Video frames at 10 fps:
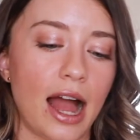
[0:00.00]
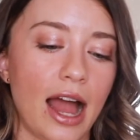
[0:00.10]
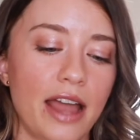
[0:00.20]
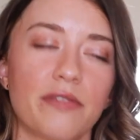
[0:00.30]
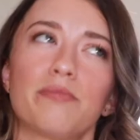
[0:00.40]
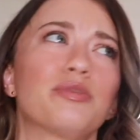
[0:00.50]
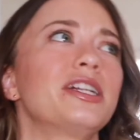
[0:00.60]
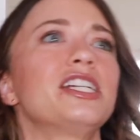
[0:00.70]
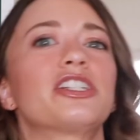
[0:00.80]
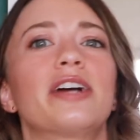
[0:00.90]
I'm
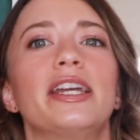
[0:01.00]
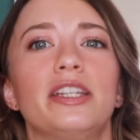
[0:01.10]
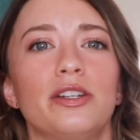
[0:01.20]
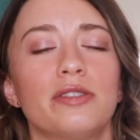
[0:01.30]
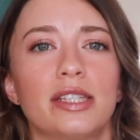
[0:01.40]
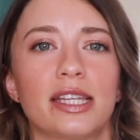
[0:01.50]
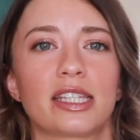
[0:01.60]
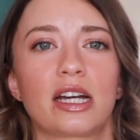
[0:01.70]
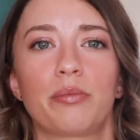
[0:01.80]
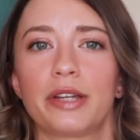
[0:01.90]
pretty sure I used this
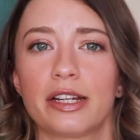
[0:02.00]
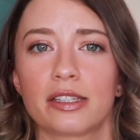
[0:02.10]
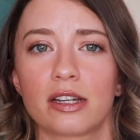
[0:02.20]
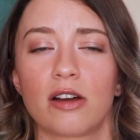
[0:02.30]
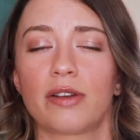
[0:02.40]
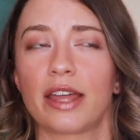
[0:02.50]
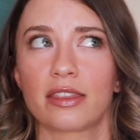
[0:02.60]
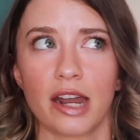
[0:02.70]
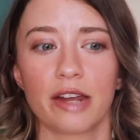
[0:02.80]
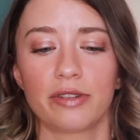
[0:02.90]
a couple years ago, and I
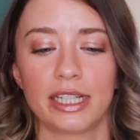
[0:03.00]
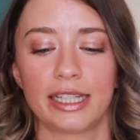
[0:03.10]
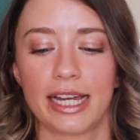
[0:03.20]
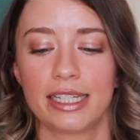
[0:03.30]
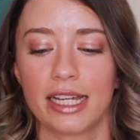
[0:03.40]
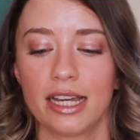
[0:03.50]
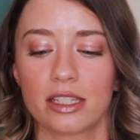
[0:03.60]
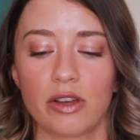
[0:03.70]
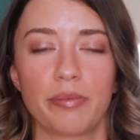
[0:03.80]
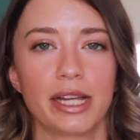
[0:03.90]
thought I really liked it,
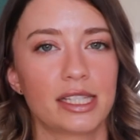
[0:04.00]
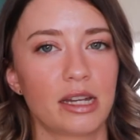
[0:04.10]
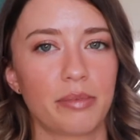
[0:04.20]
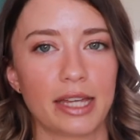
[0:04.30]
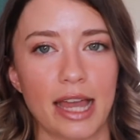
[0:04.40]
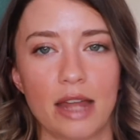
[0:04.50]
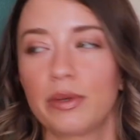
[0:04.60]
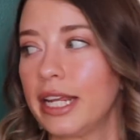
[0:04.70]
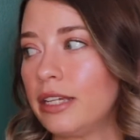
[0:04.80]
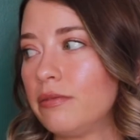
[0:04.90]
so I picked it up again
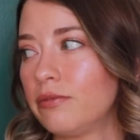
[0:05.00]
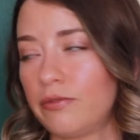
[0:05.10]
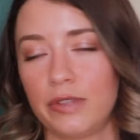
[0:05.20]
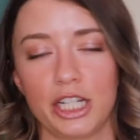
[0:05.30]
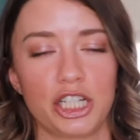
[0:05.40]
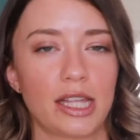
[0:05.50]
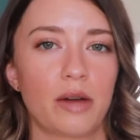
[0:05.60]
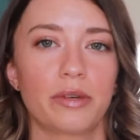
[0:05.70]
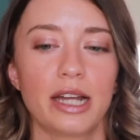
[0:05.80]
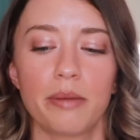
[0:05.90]
when I finished
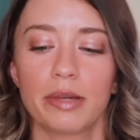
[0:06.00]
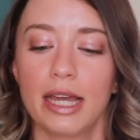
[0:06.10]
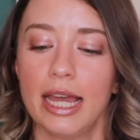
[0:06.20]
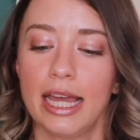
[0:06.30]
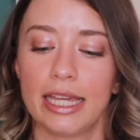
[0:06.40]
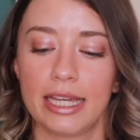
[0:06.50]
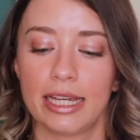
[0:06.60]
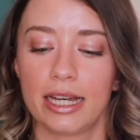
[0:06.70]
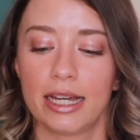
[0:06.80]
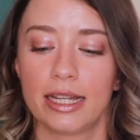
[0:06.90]
that one up,
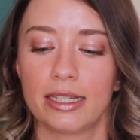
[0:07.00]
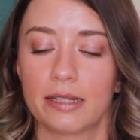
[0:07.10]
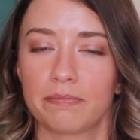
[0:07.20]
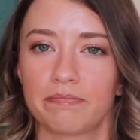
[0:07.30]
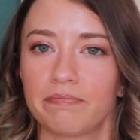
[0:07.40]
and